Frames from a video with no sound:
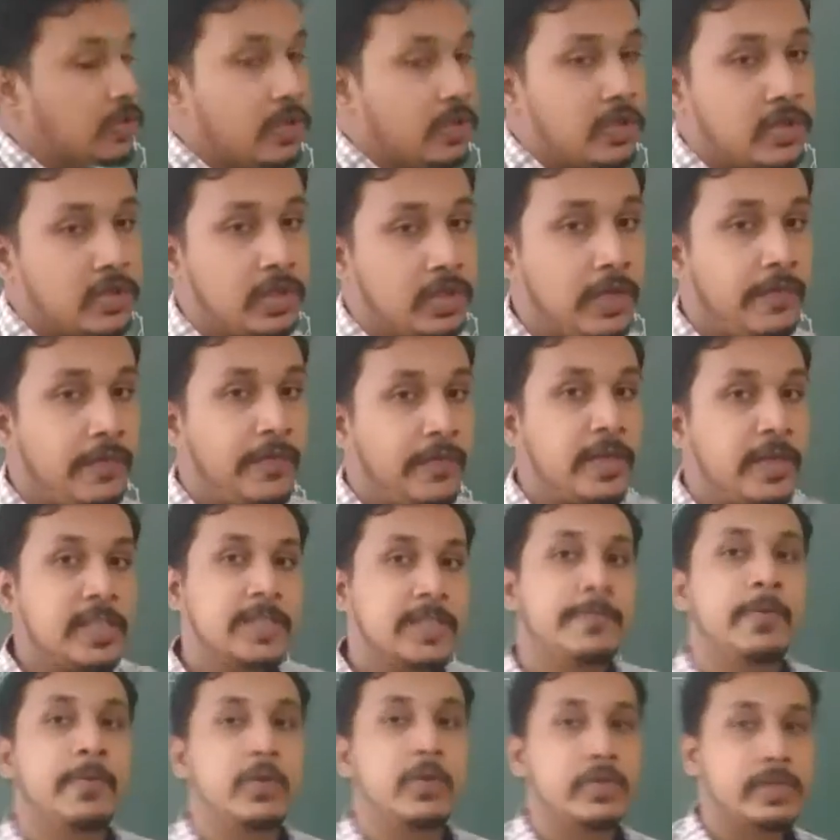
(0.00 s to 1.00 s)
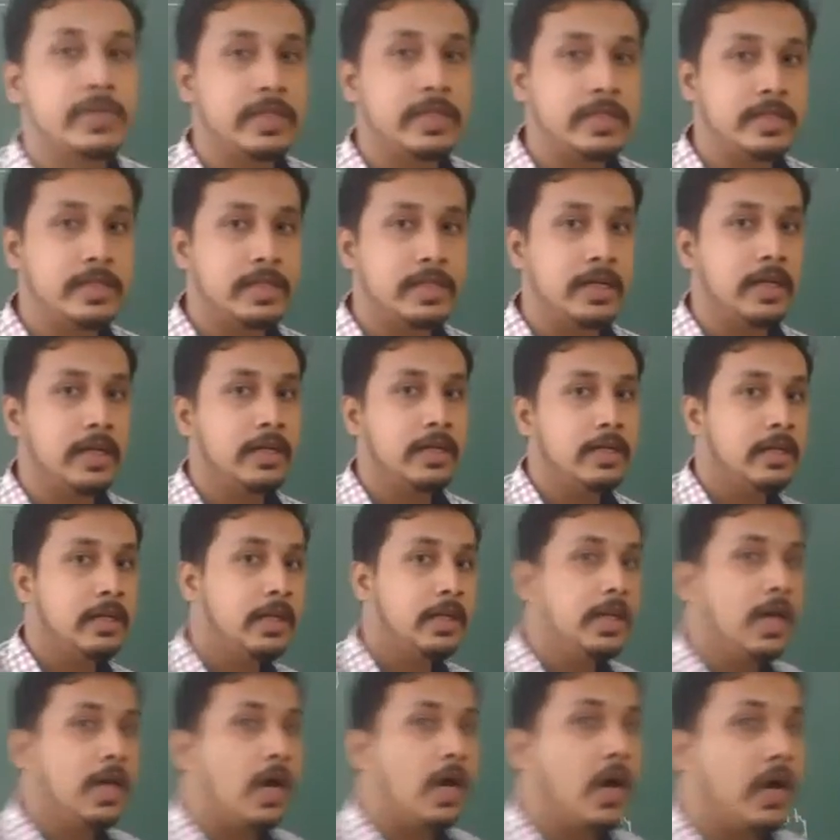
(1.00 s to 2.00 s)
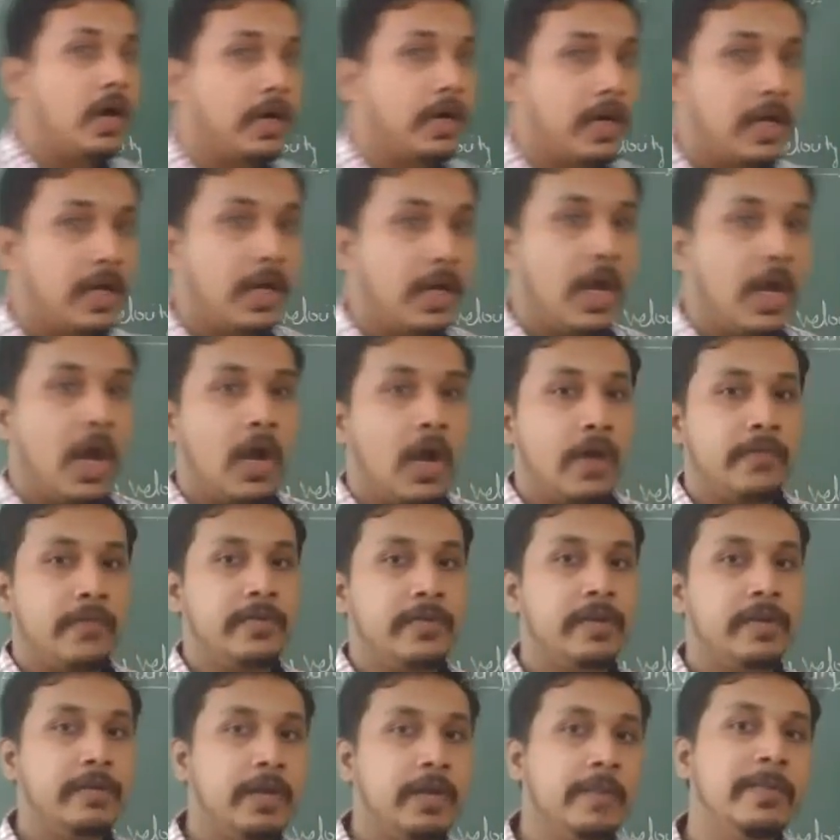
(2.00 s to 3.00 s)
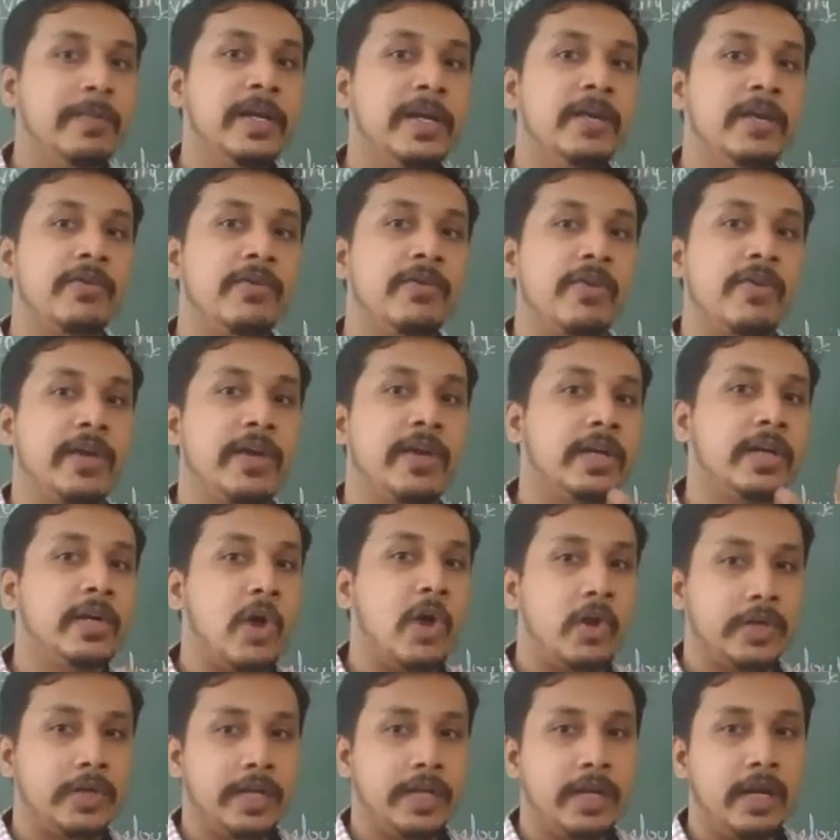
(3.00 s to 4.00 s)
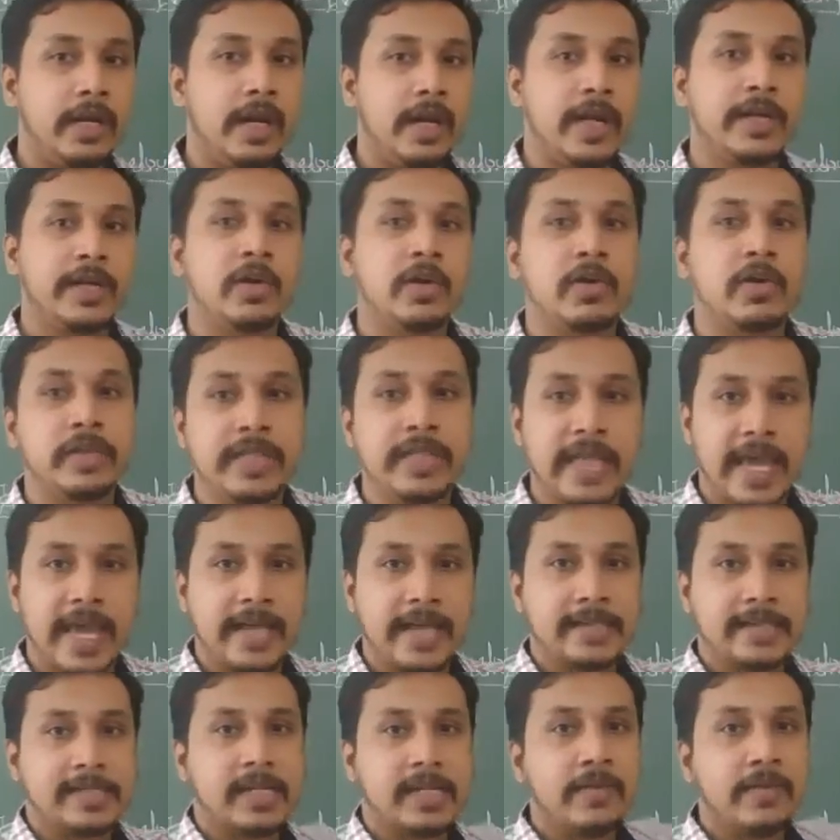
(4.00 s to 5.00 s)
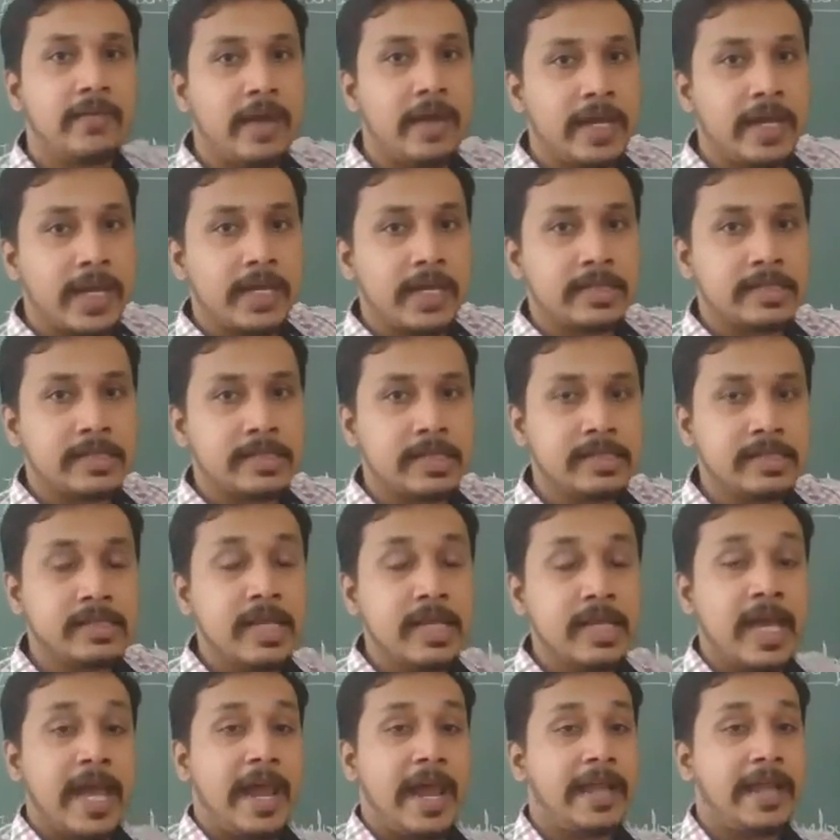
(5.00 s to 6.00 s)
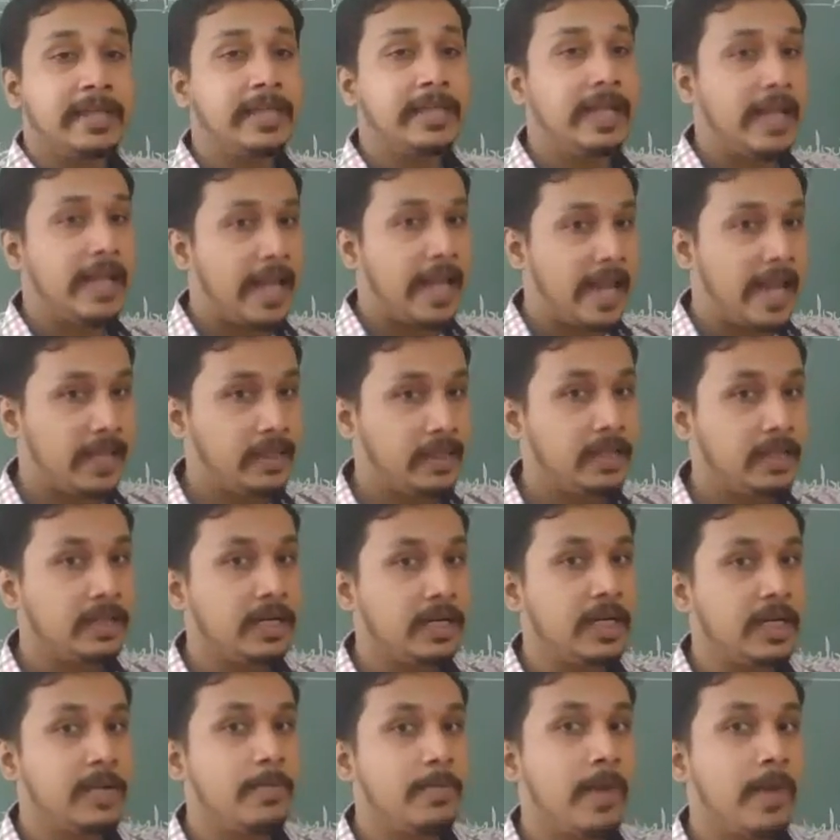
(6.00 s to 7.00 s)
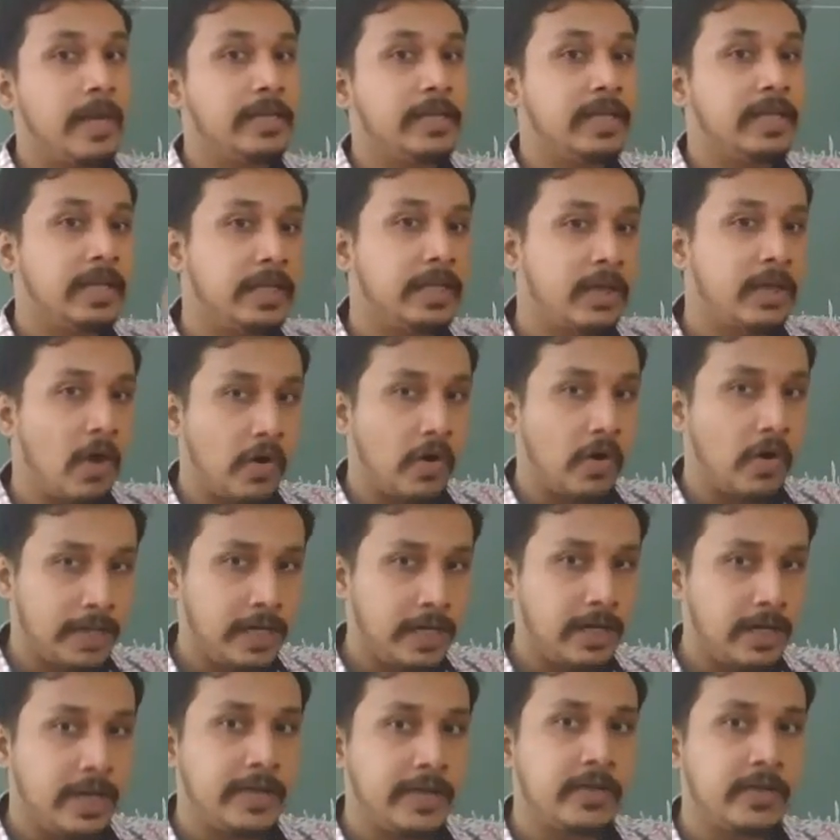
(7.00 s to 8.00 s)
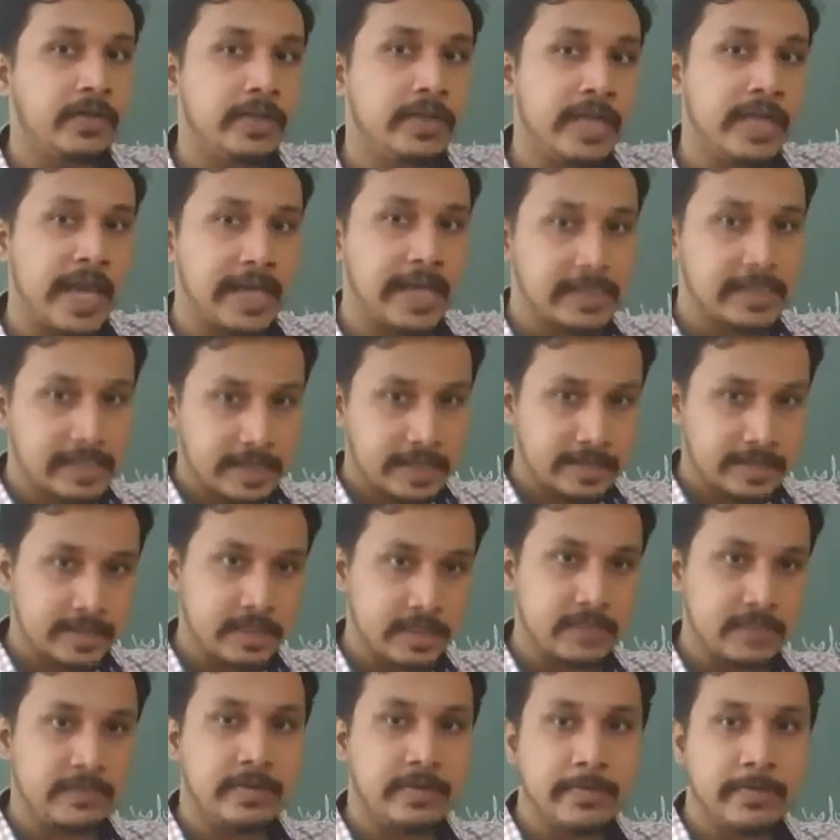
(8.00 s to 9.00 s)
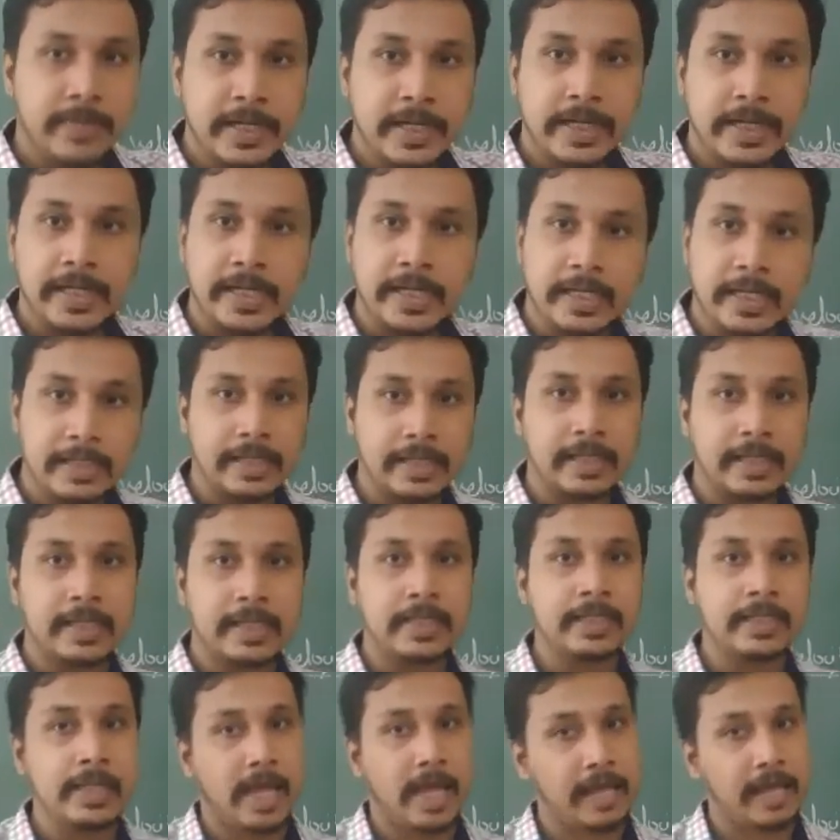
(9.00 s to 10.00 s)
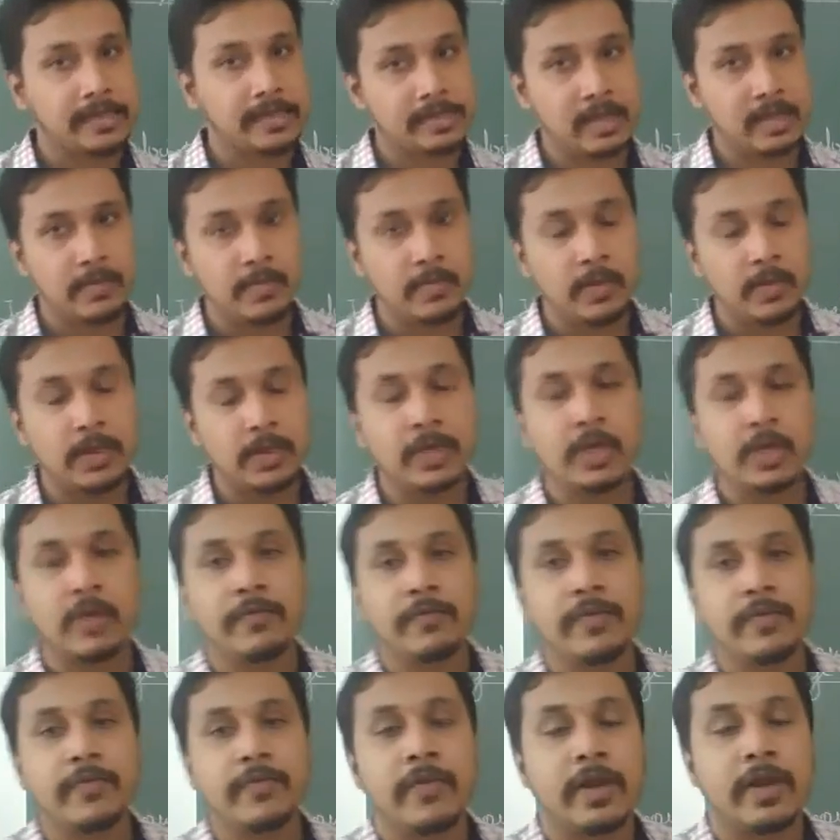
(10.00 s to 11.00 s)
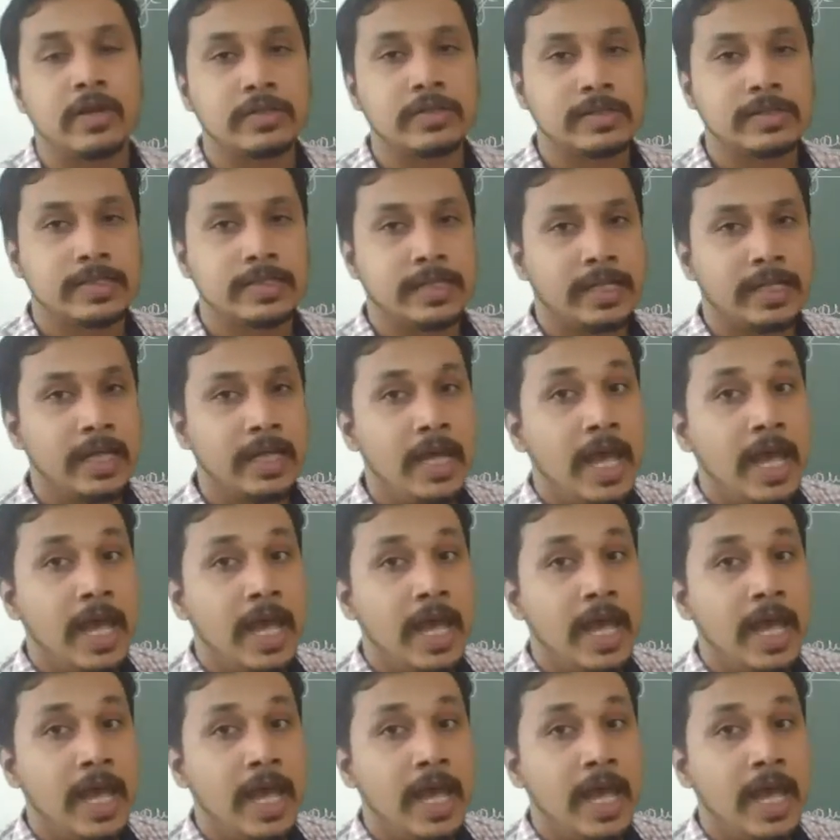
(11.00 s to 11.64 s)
so the first procedure, okay, we will be drawing a dotted line on the x and y axis, and the length cut by that dotted line on the x axis will be indicating the x component of the velocity,